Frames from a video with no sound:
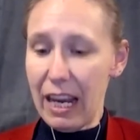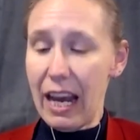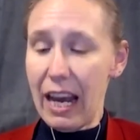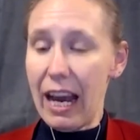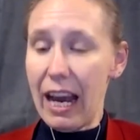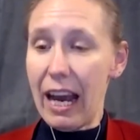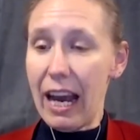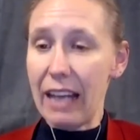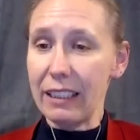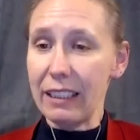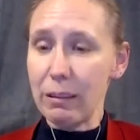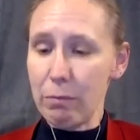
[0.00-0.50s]

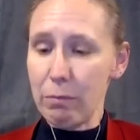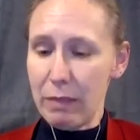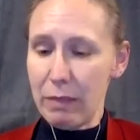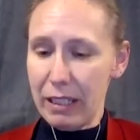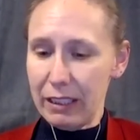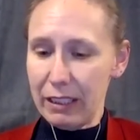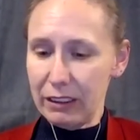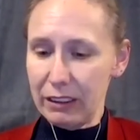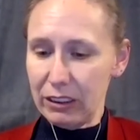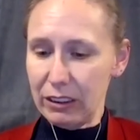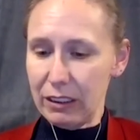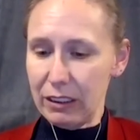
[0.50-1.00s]
and
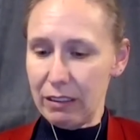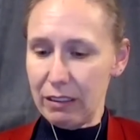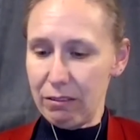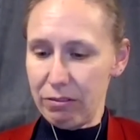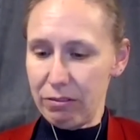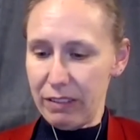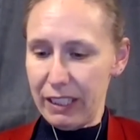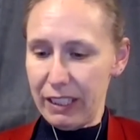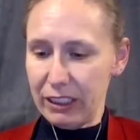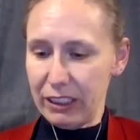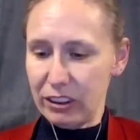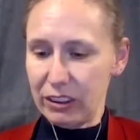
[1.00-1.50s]
emergent
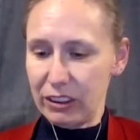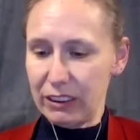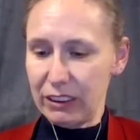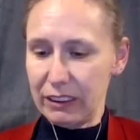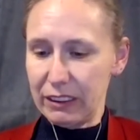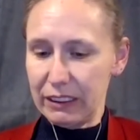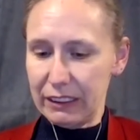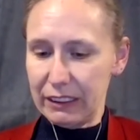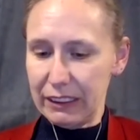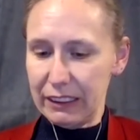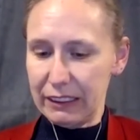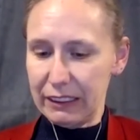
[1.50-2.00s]
infectious
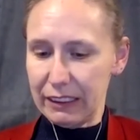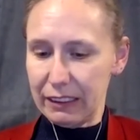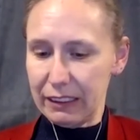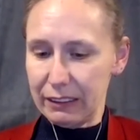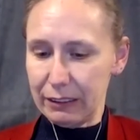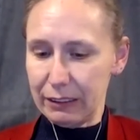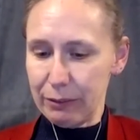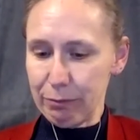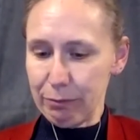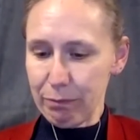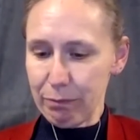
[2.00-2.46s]
diseases.